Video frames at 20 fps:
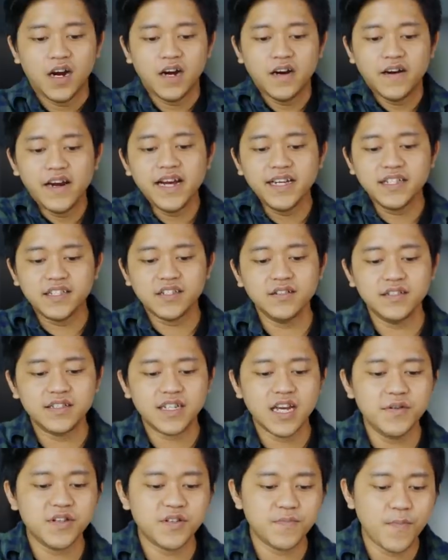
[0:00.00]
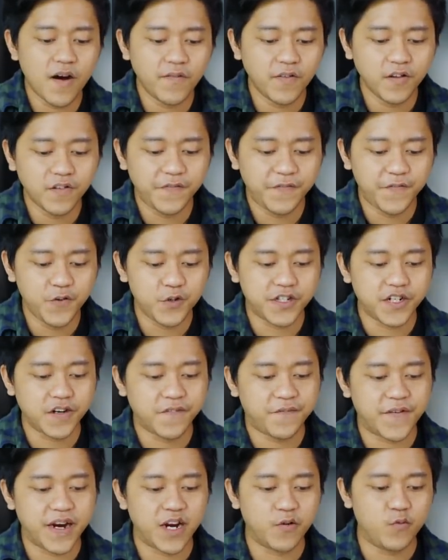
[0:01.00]
Alright, so this game is Marvel
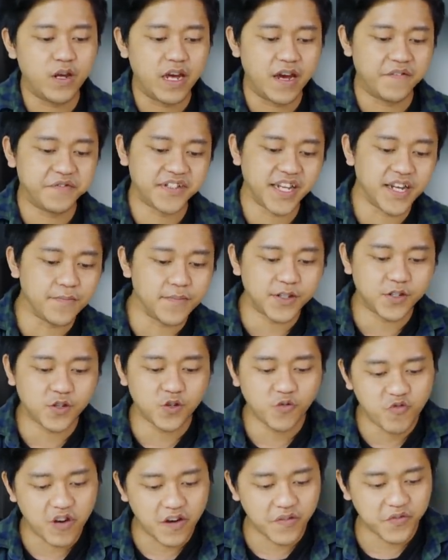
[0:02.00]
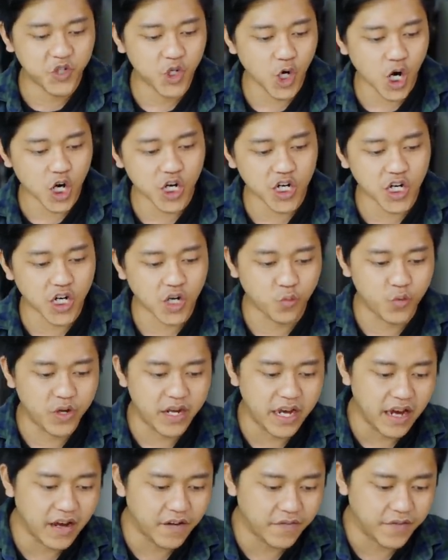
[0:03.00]
Future Fight. We have Sabretooth. we have Juggernaut,
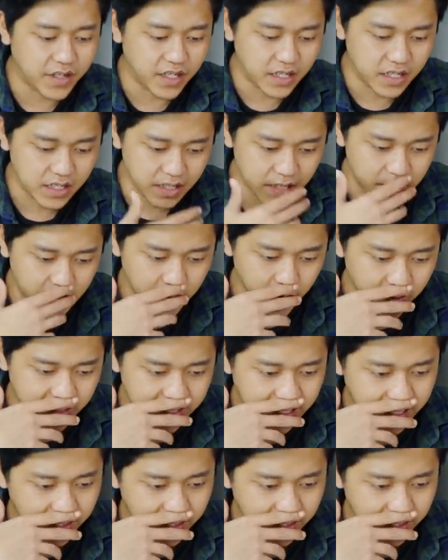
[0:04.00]
we have... Who is